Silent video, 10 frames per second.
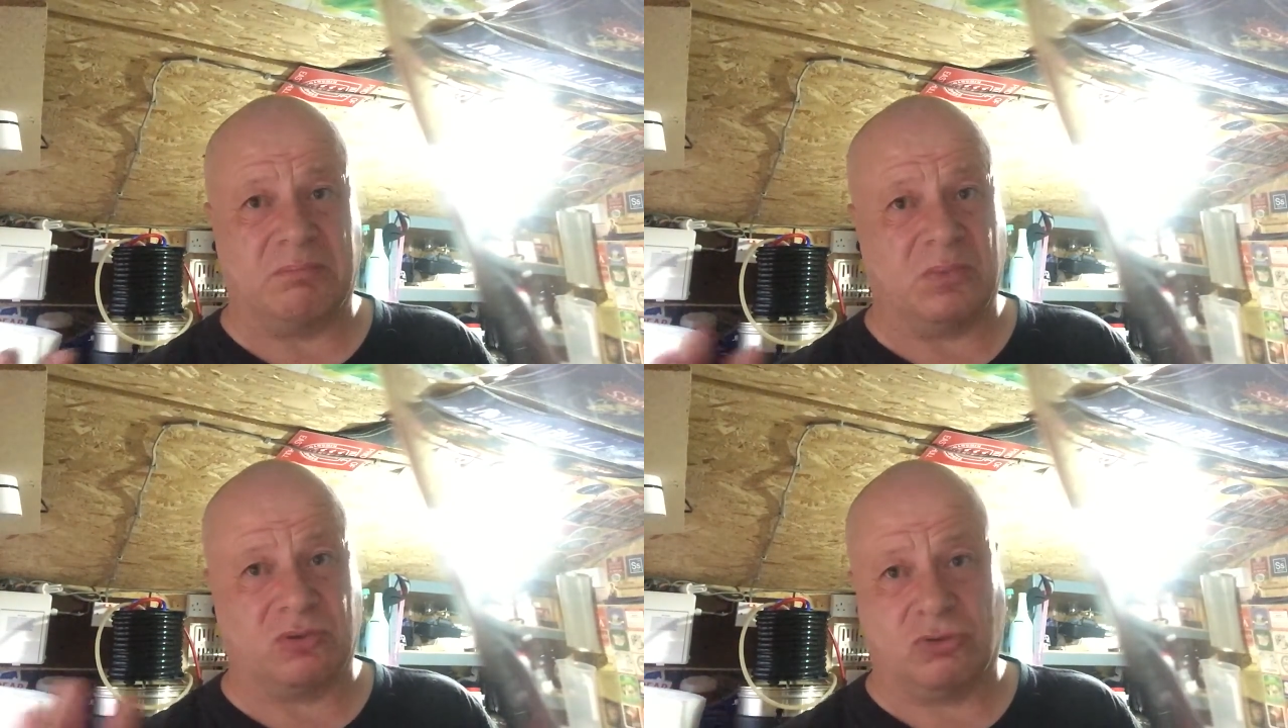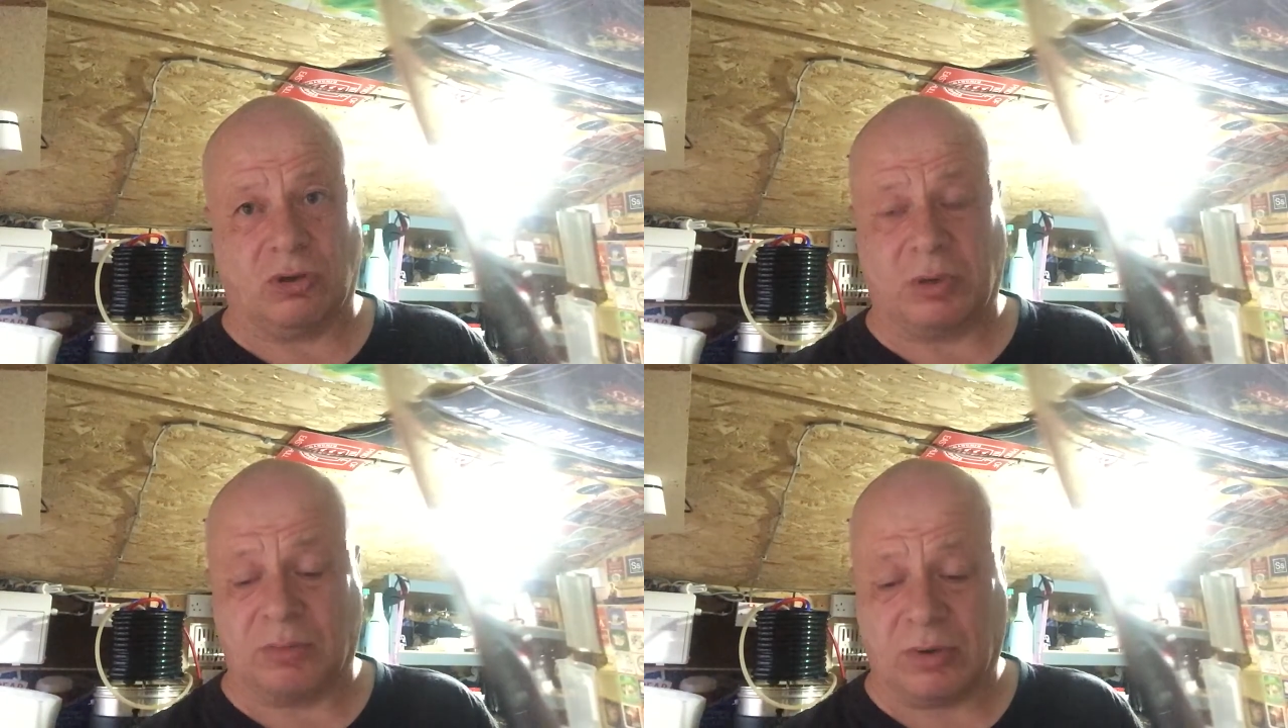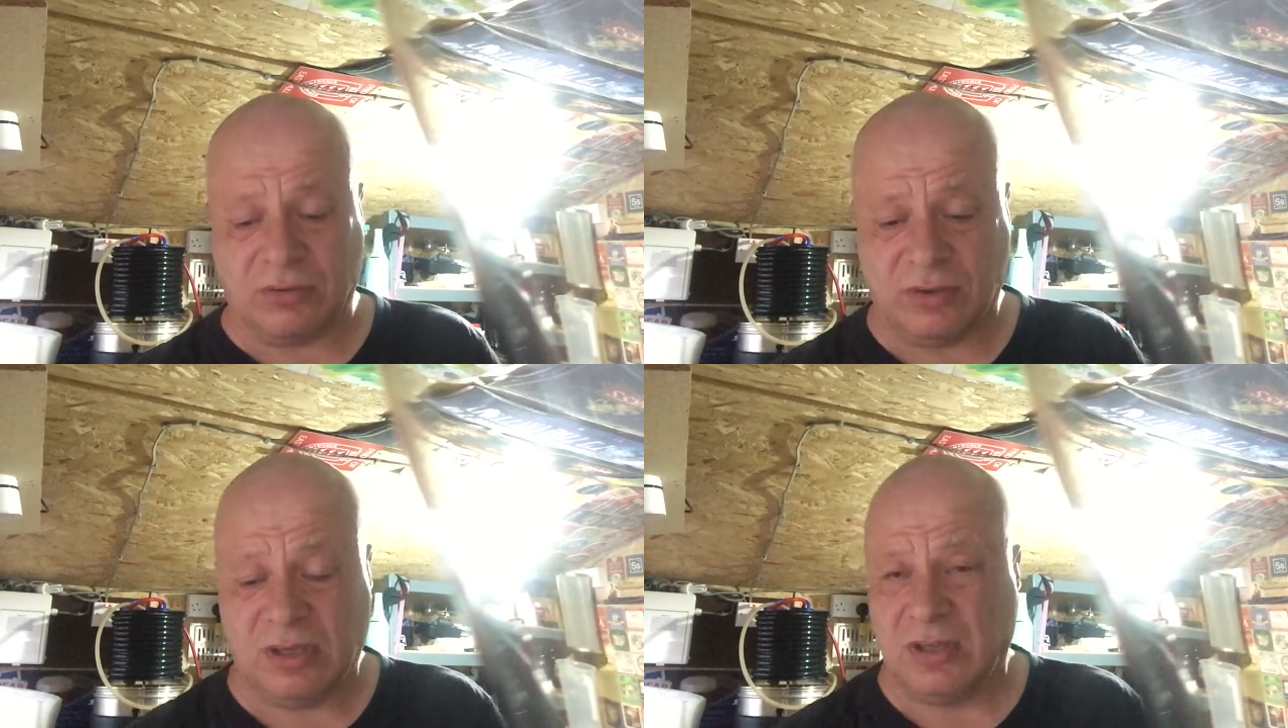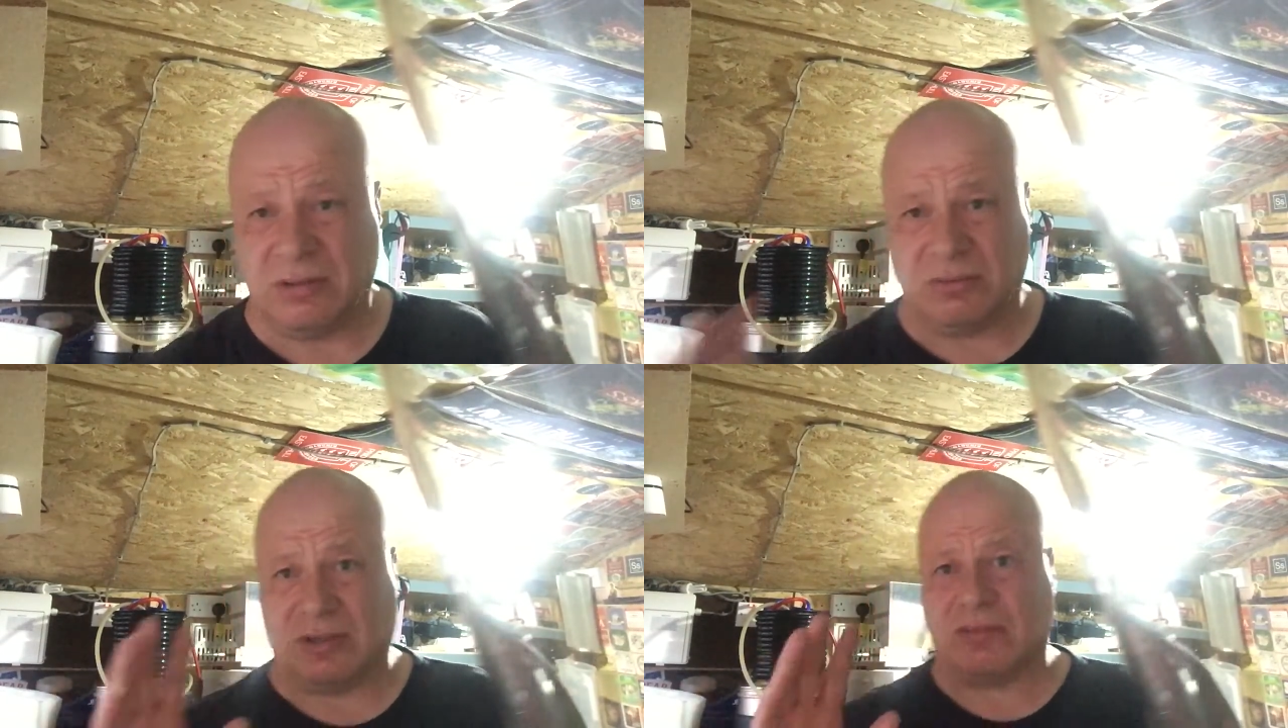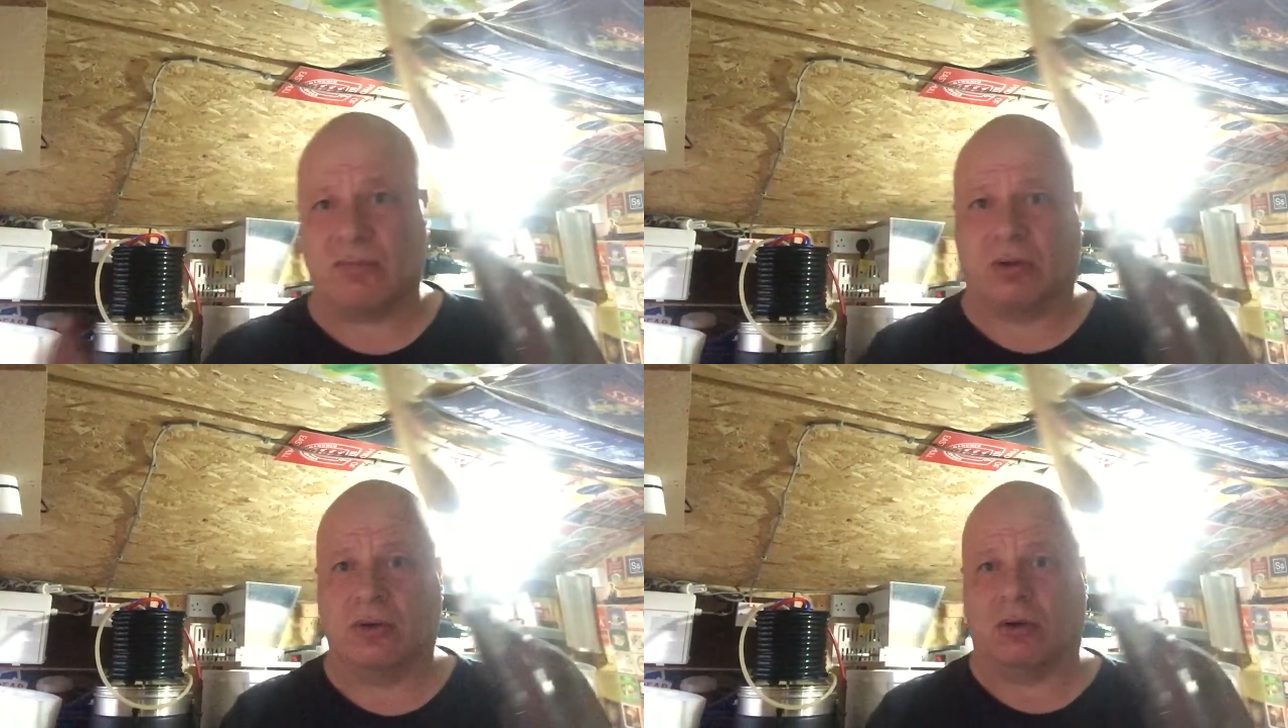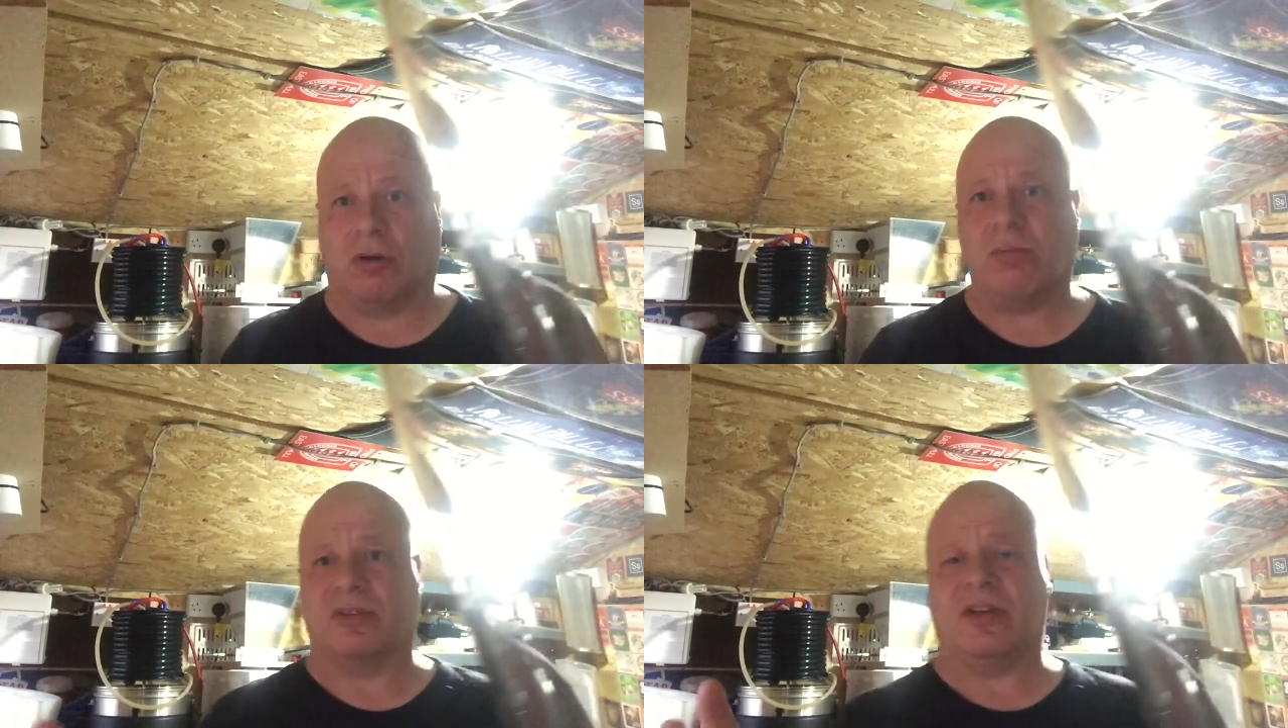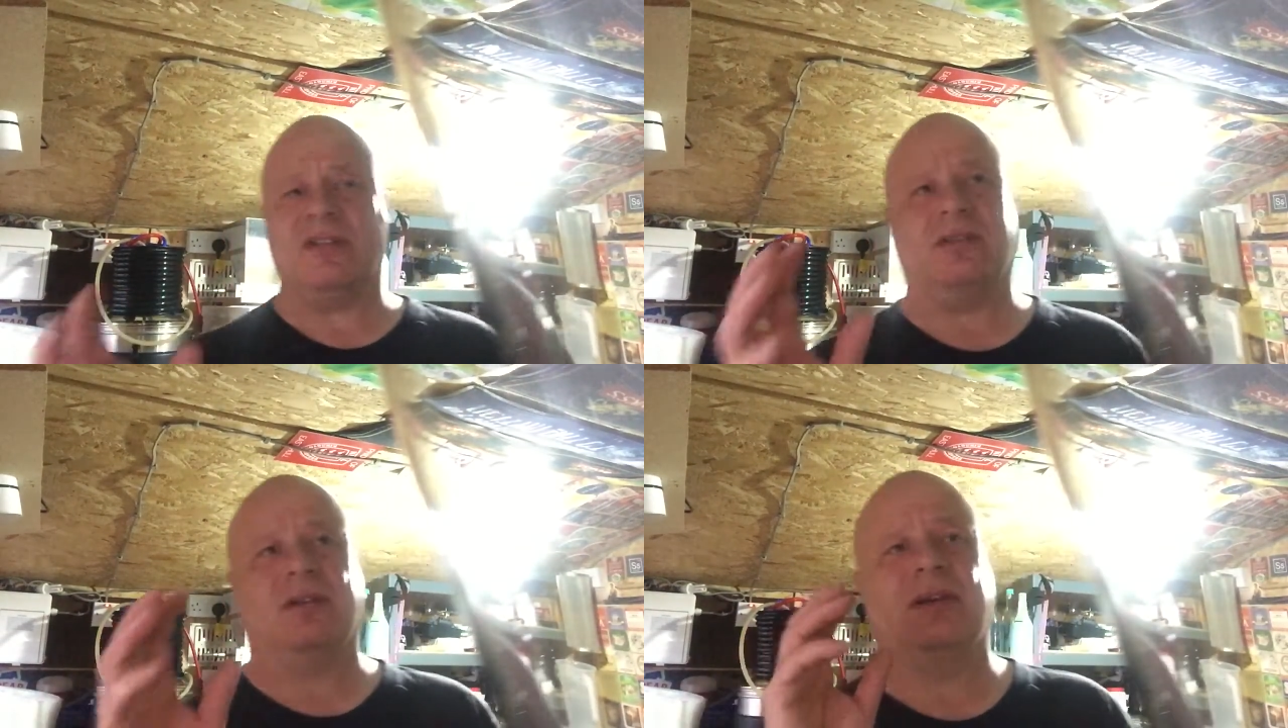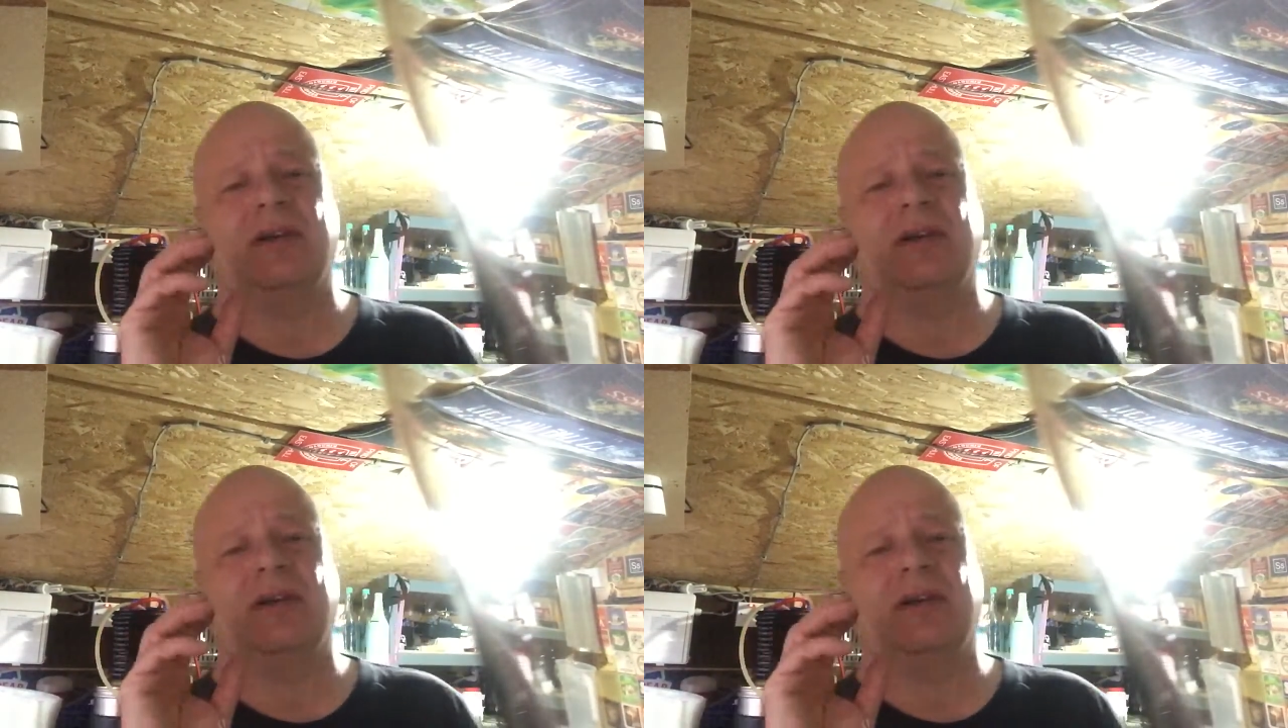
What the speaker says: not too sure what it was. Not an horrible taste.